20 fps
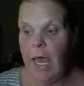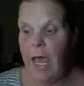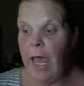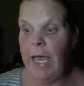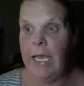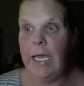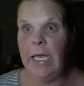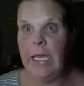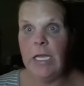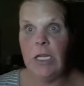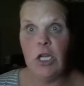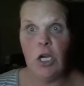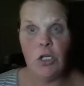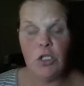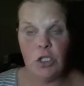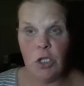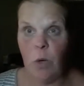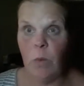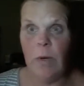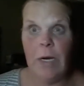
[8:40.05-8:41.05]
hey,
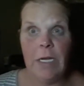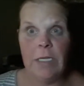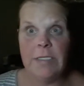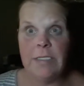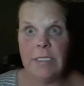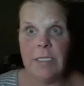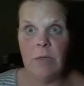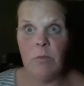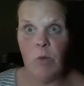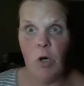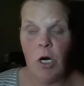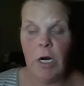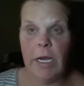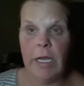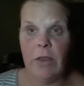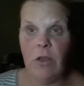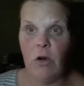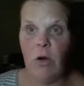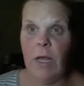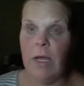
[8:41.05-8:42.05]
there's no one else in the
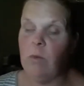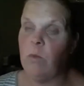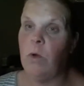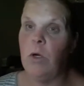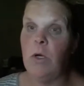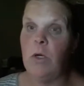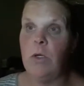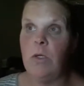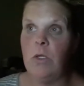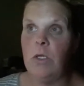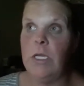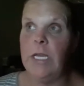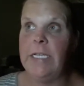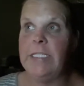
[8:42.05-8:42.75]
market, they're like, well,